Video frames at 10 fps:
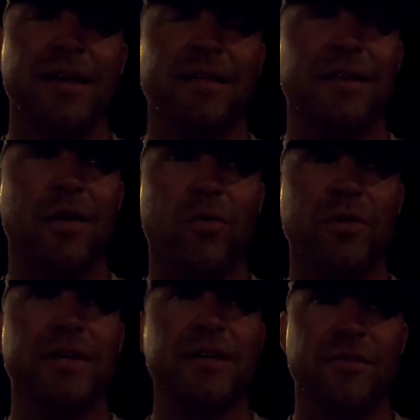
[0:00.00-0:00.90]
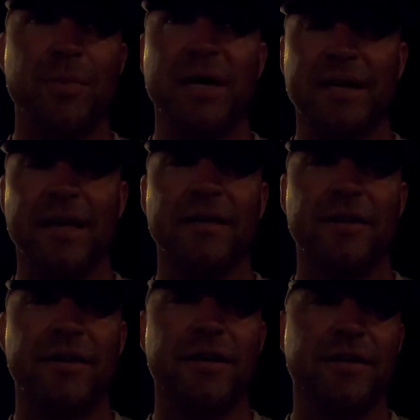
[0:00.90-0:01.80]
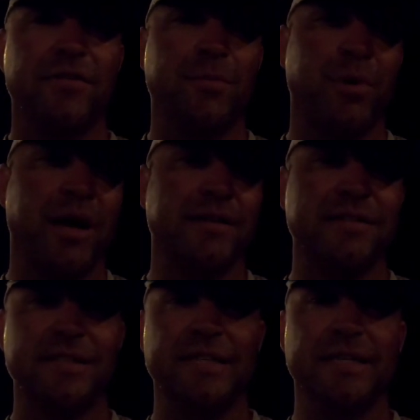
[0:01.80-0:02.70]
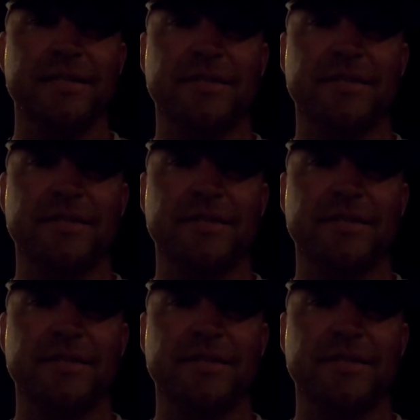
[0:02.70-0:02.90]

and then hopefully he gets back down here and he gets to practice again.